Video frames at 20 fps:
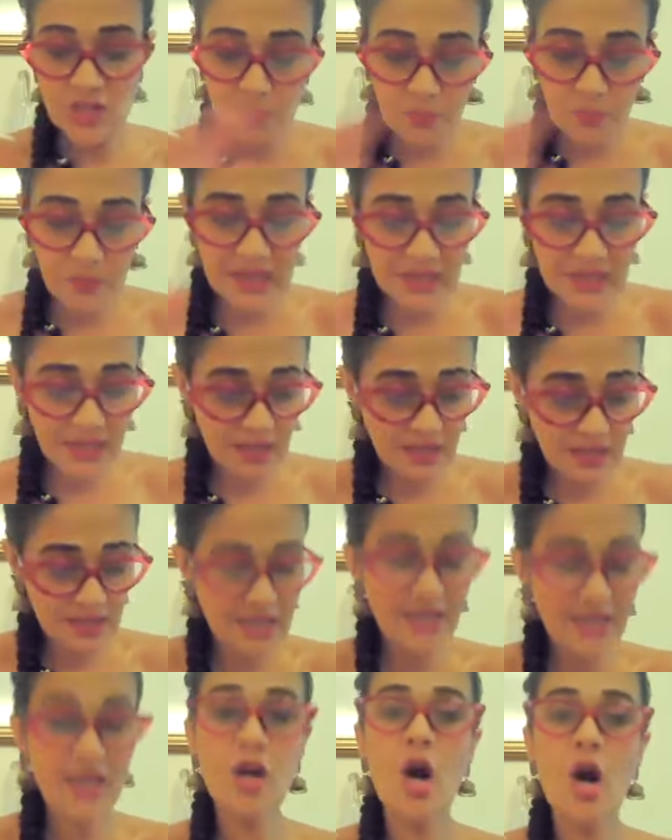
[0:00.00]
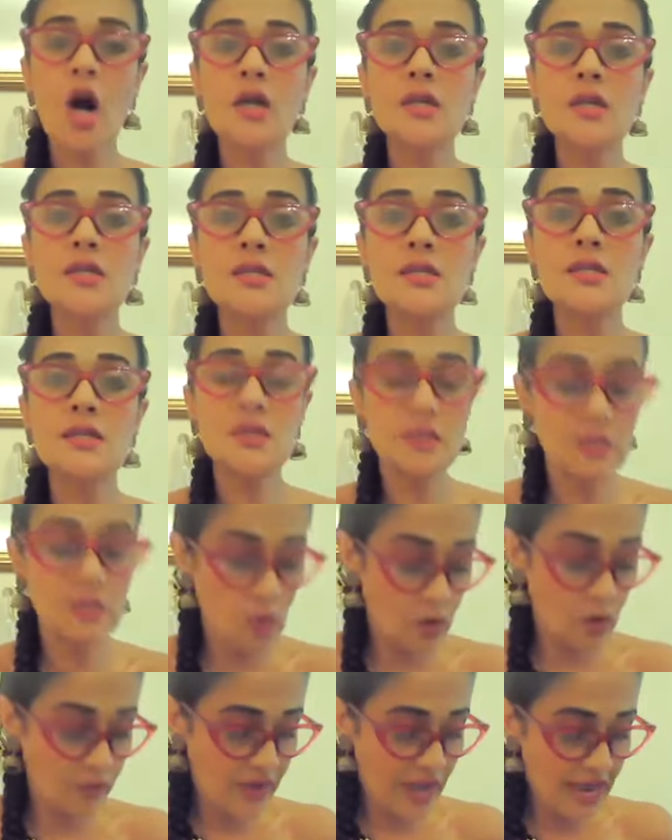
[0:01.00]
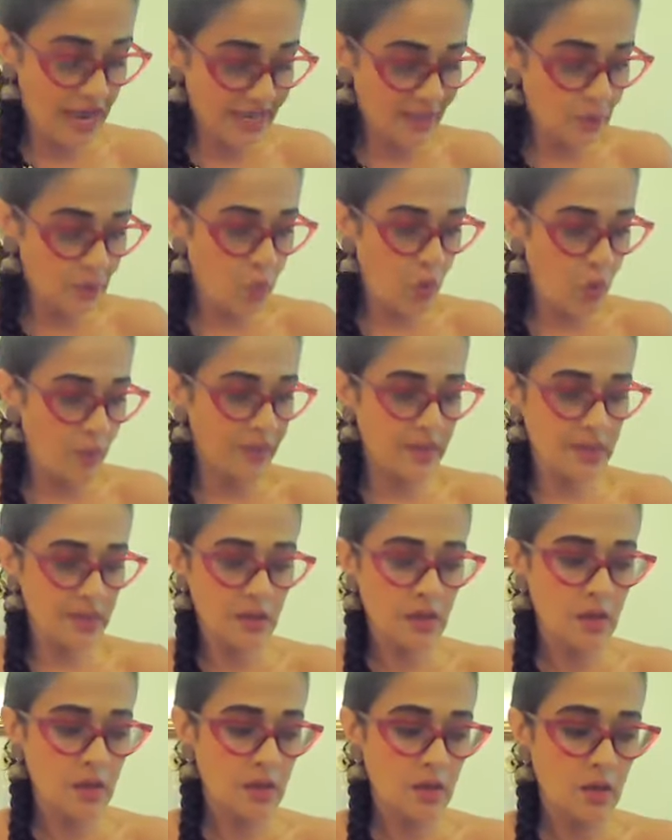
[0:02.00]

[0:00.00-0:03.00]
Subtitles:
Just be take cognizant of any woman